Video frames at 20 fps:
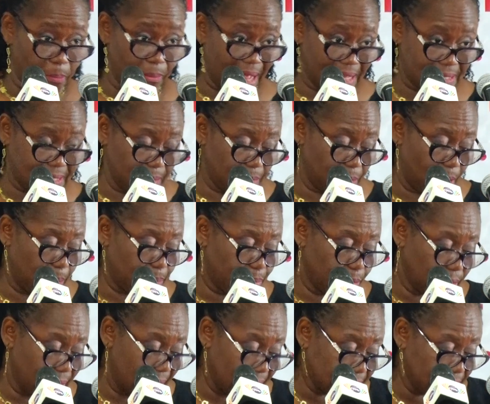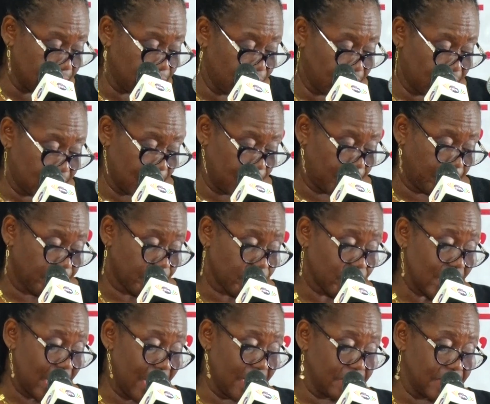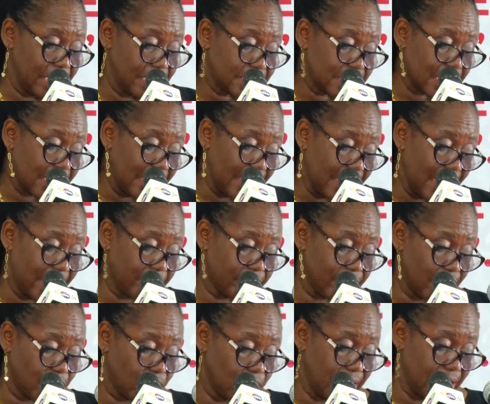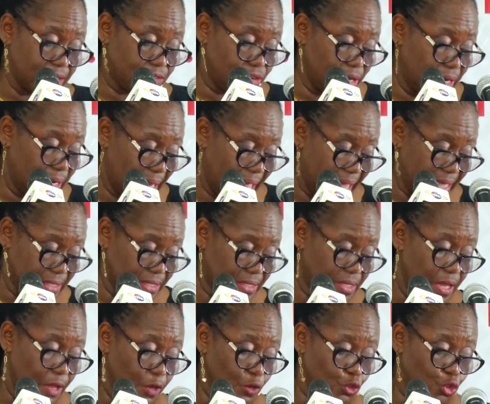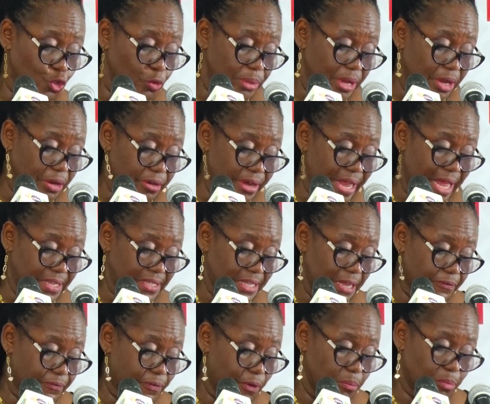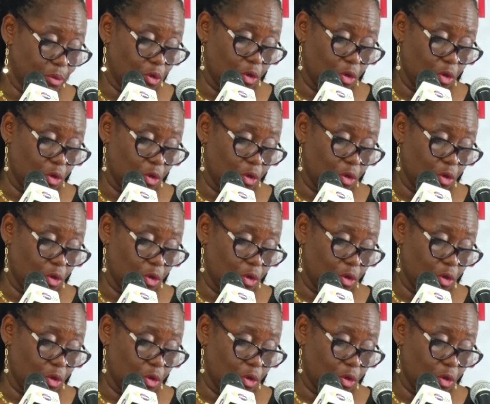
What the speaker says: maximum productivity. And these clear regulatory lines should be created from